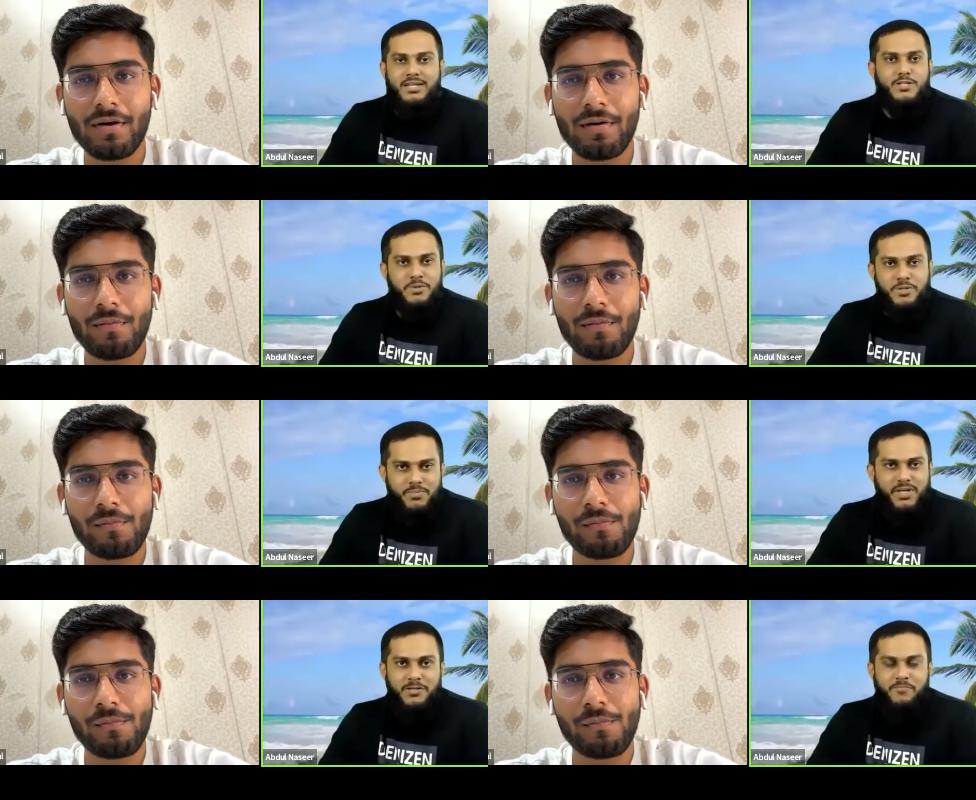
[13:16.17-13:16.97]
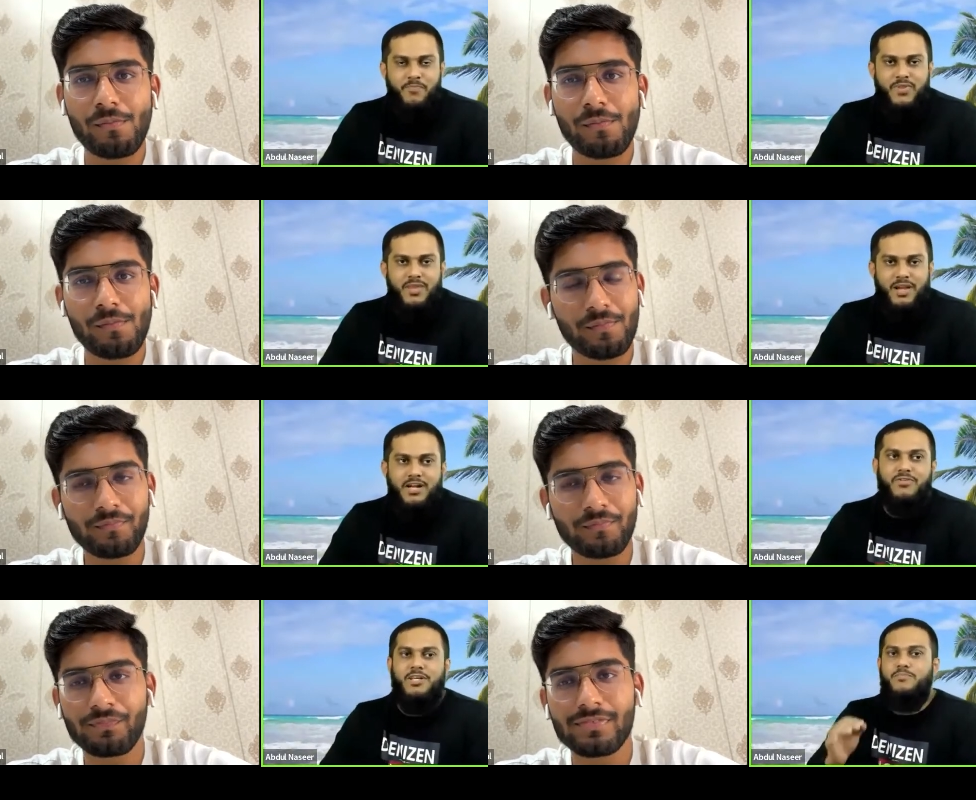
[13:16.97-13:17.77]
Speaker 1: has prepared. And
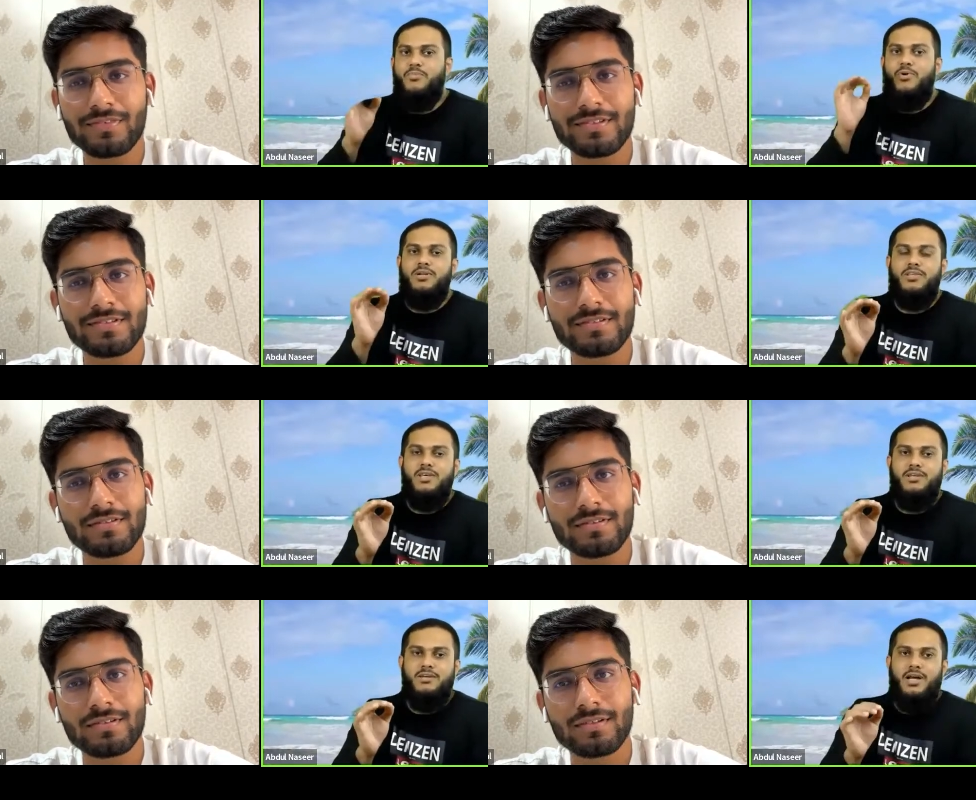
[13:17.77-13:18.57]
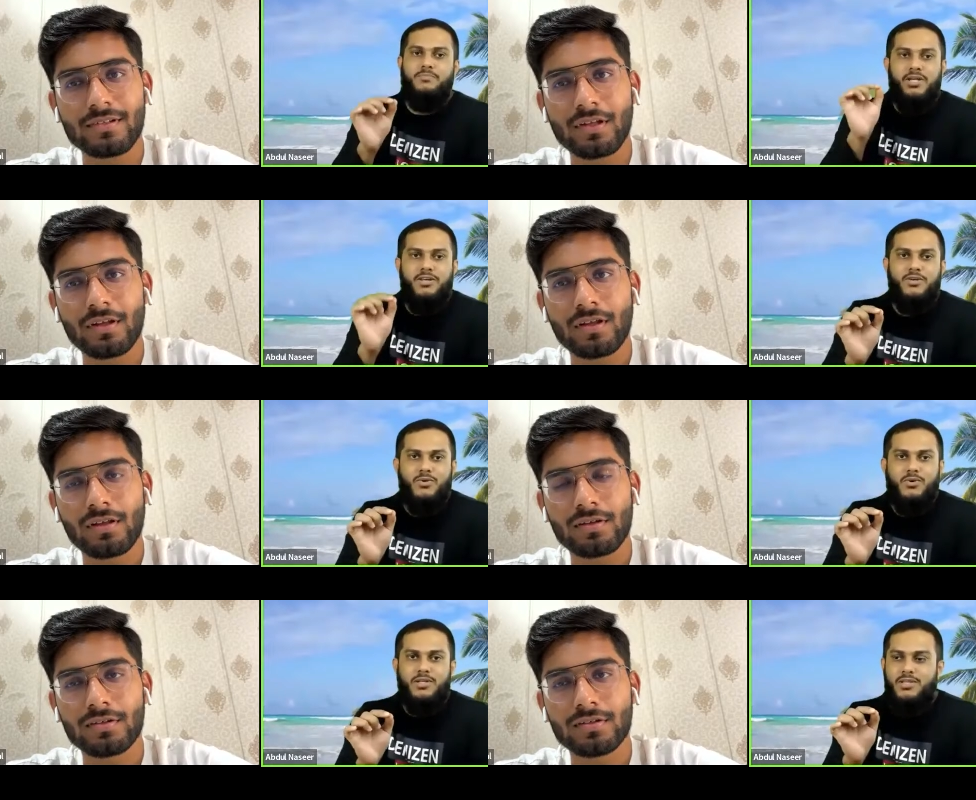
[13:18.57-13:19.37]
very important thing, I'm telling
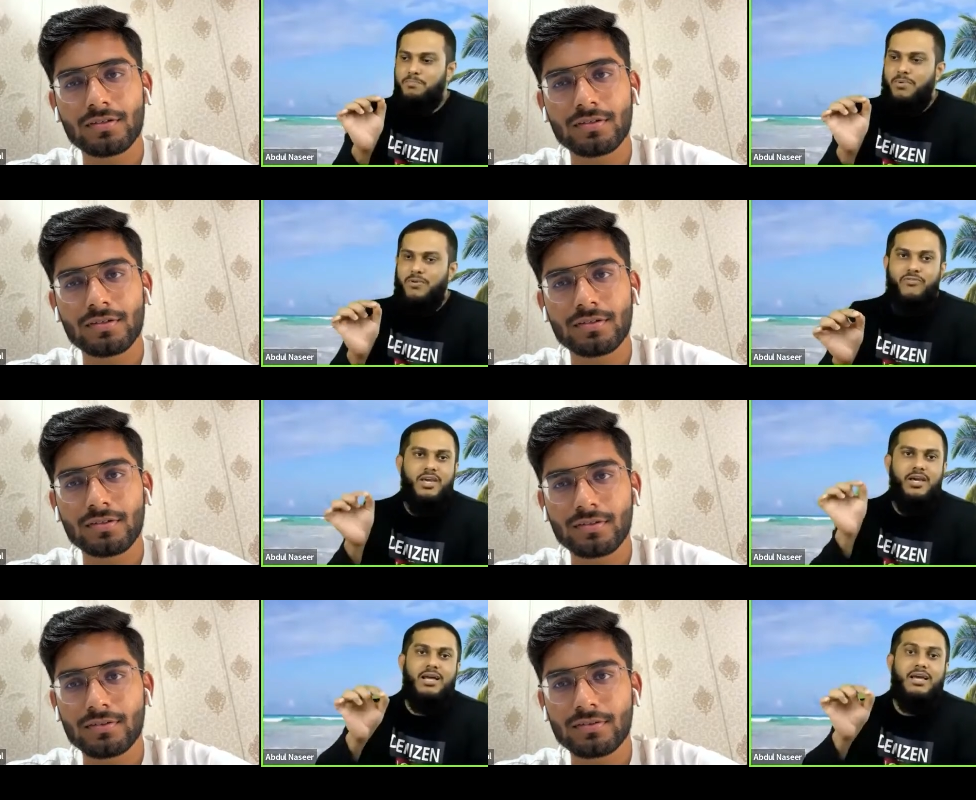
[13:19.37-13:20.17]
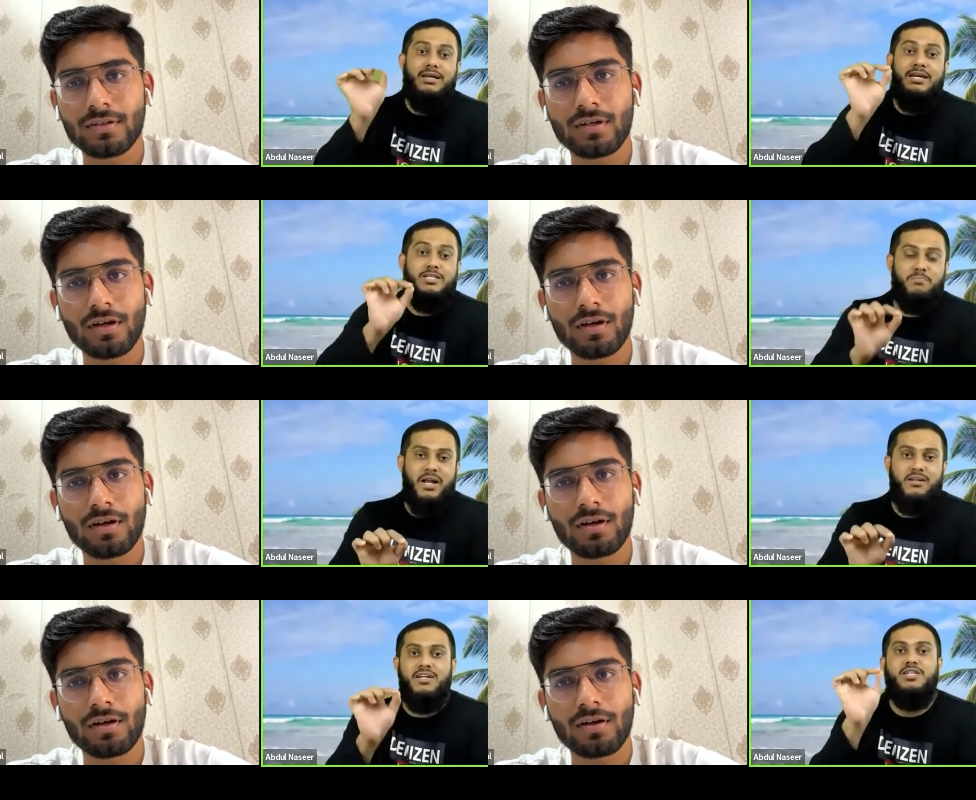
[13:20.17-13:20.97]
you, the way Ayan has
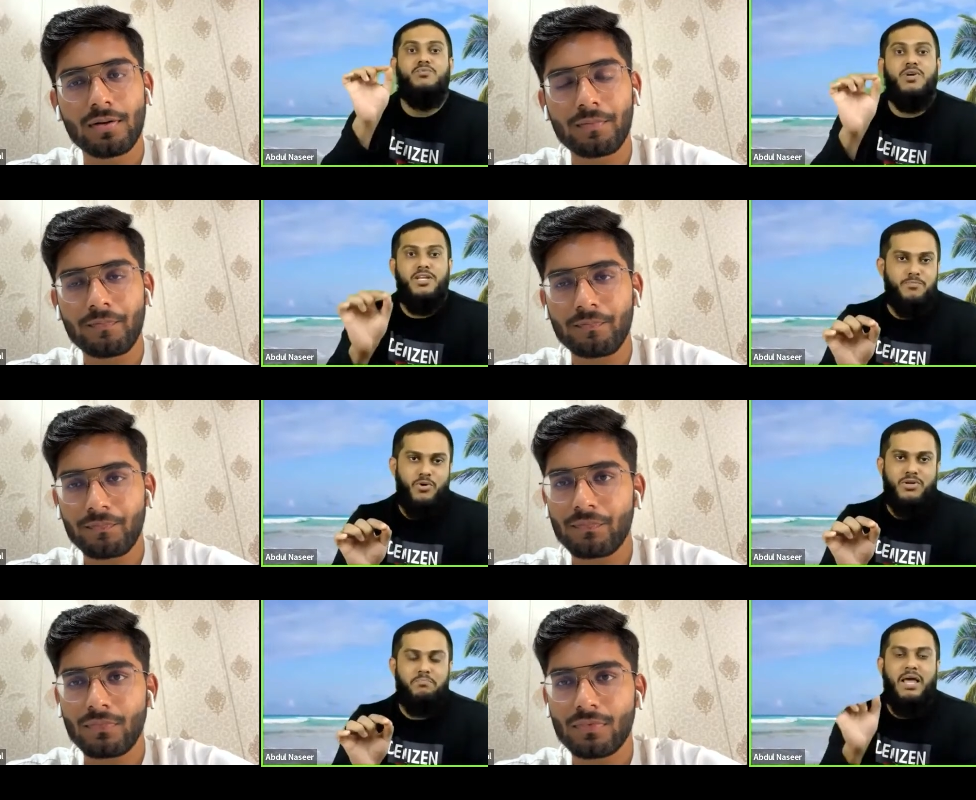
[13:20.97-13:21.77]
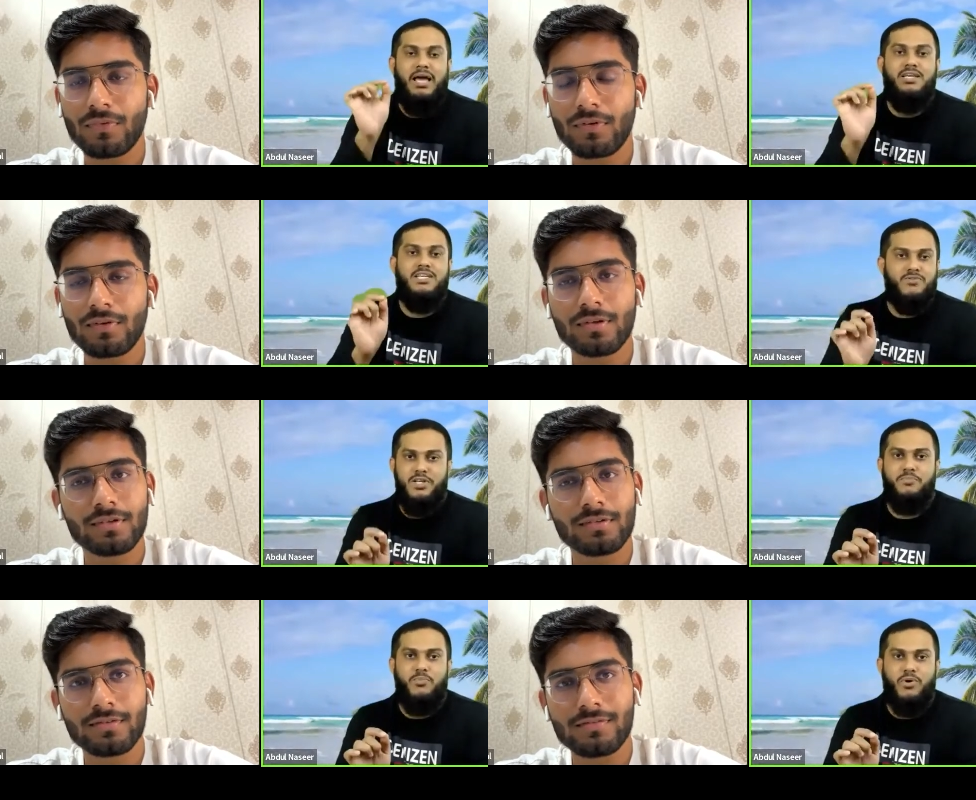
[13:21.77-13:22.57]
planned, that is very important. Planning is
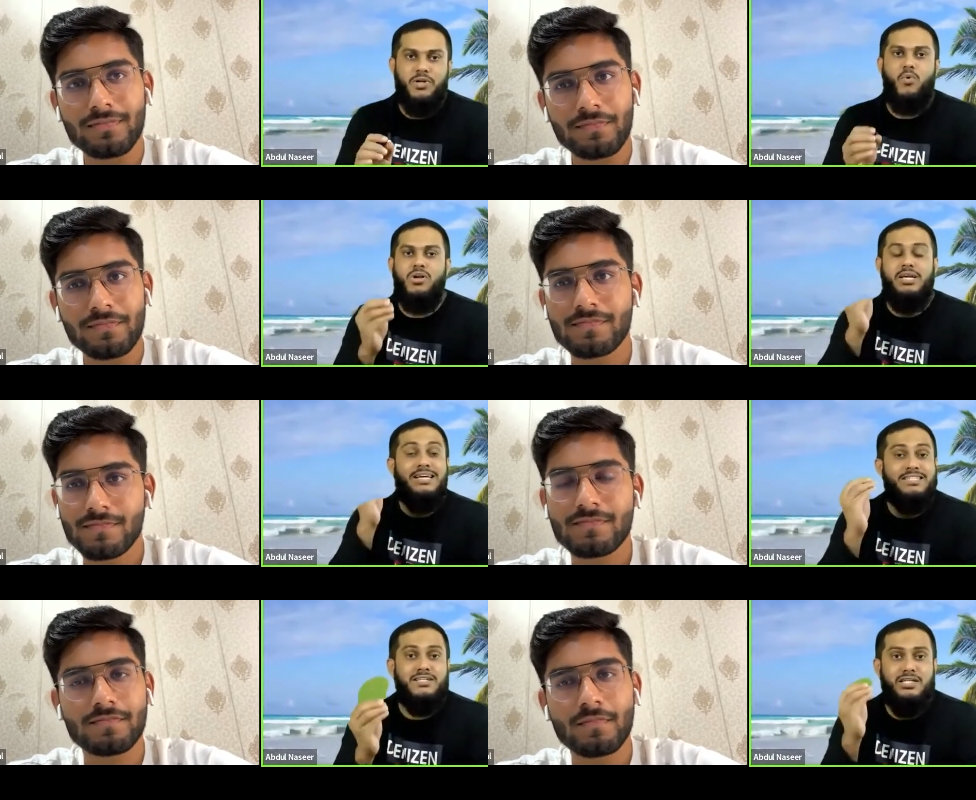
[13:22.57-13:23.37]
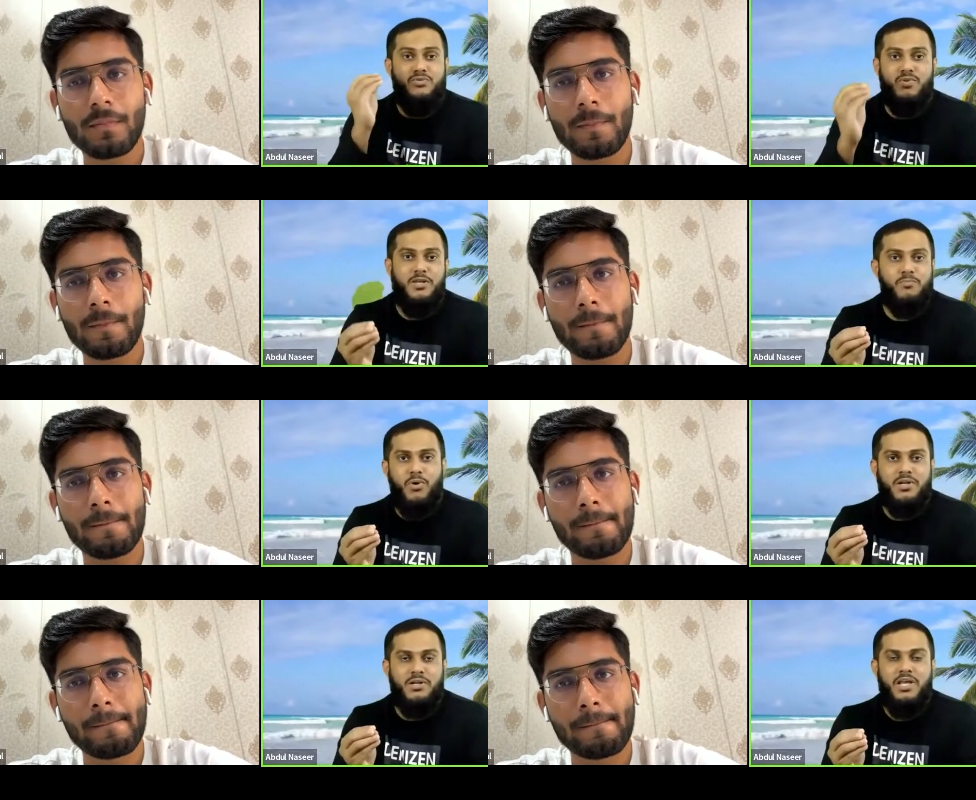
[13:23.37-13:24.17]
very important. What he has done is very
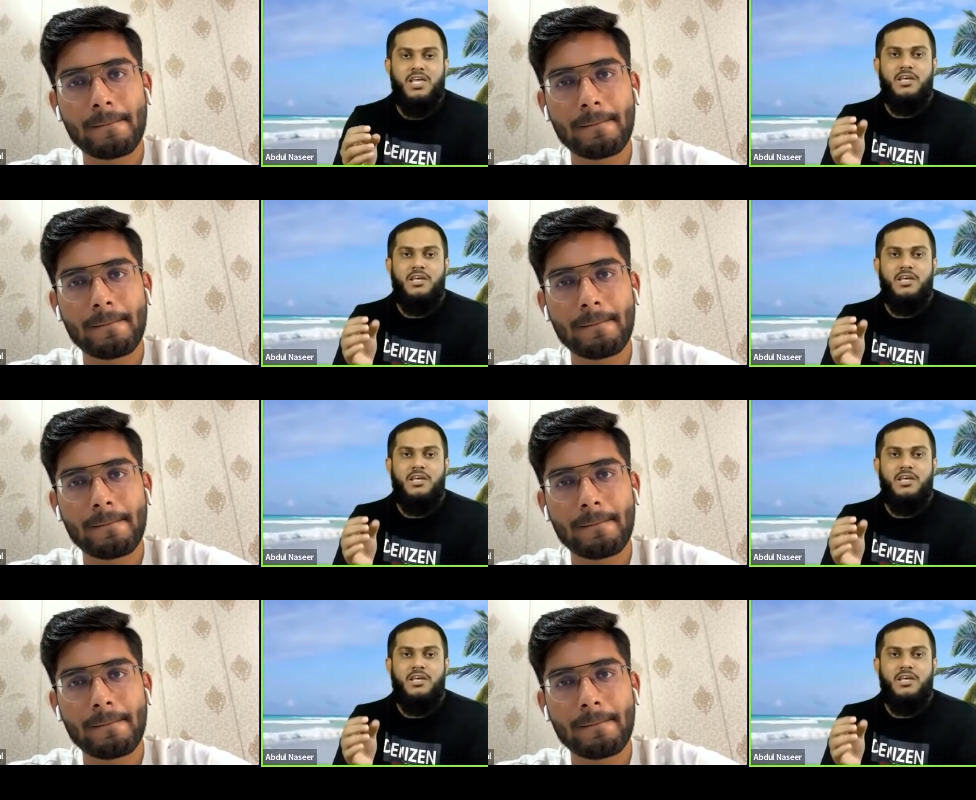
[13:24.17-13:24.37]
important.